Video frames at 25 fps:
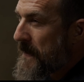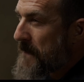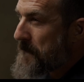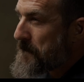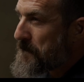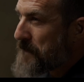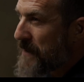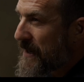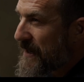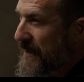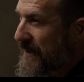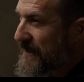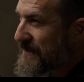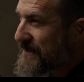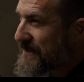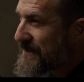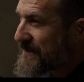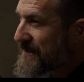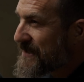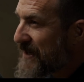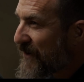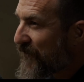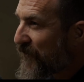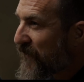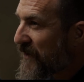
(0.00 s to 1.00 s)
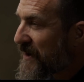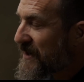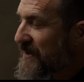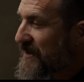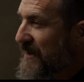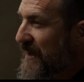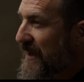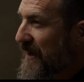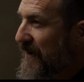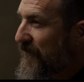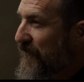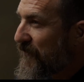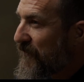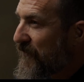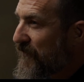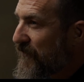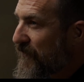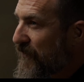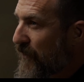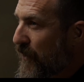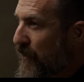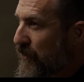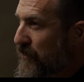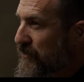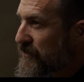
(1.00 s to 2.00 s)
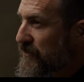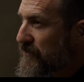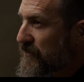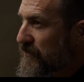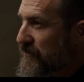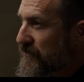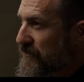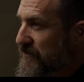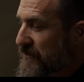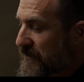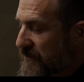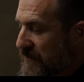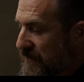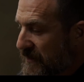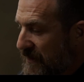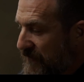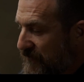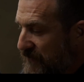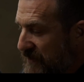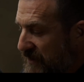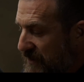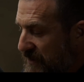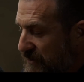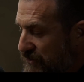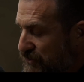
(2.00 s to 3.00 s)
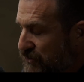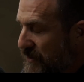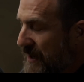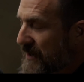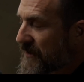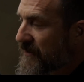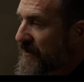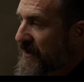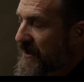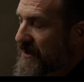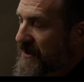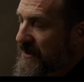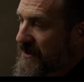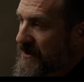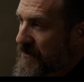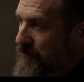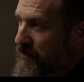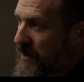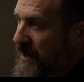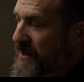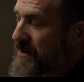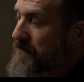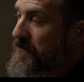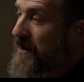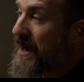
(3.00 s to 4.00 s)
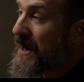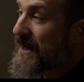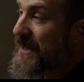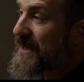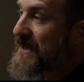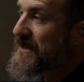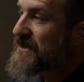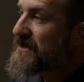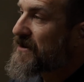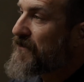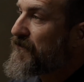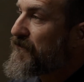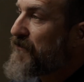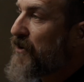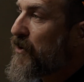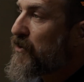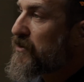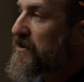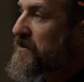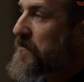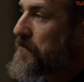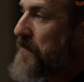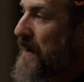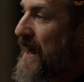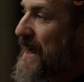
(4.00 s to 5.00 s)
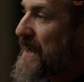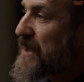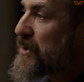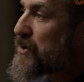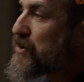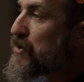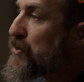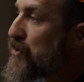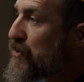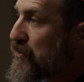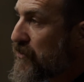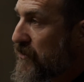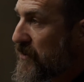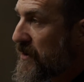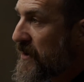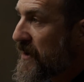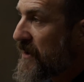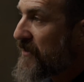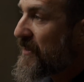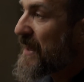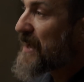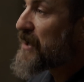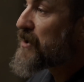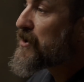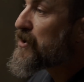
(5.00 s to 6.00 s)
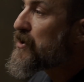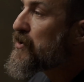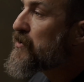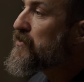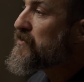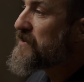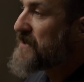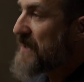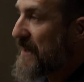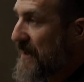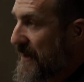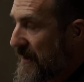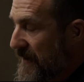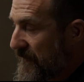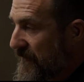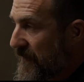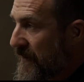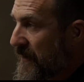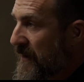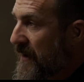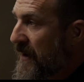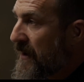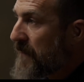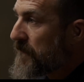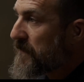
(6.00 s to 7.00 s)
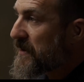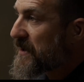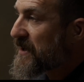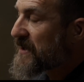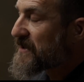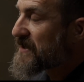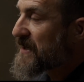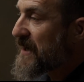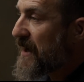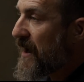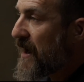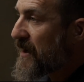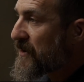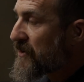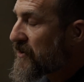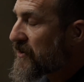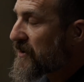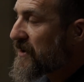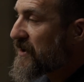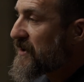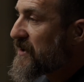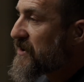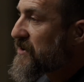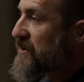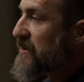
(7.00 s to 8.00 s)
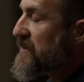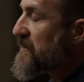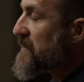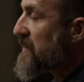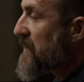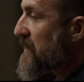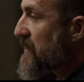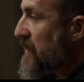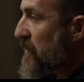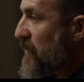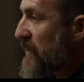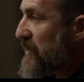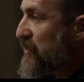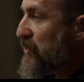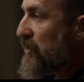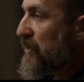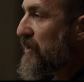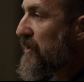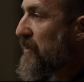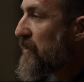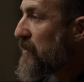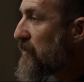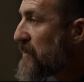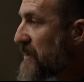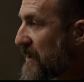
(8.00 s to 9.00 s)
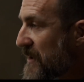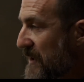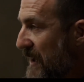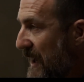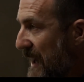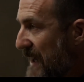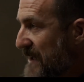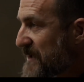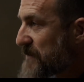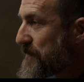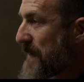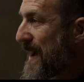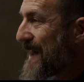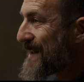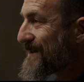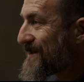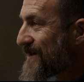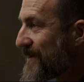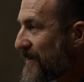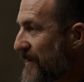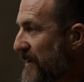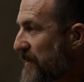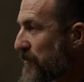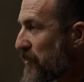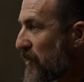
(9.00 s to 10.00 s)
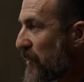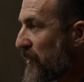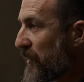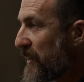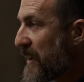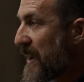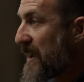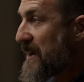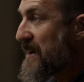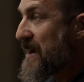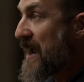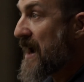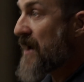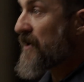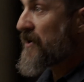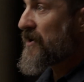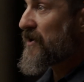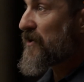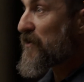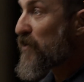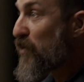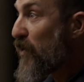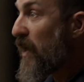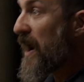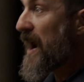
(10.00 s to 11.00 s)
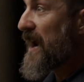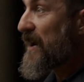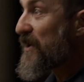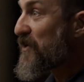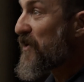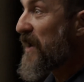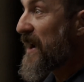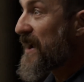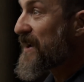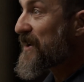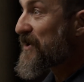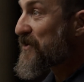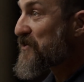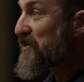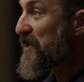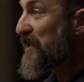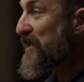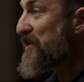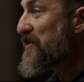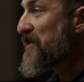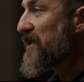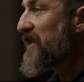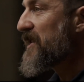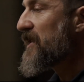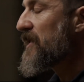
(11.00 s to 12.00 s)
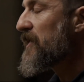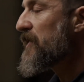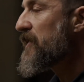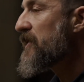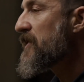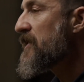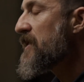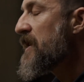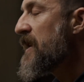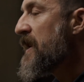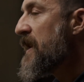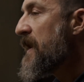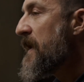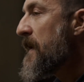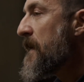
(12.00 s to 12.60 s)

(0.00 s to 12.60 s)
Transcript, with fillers: But it's different if those, if the adrenaline in the brain and body is evoked by you, that you did it. Because under conditions under which you did the ice bath deliberately and now you're wide awake and really, really alert,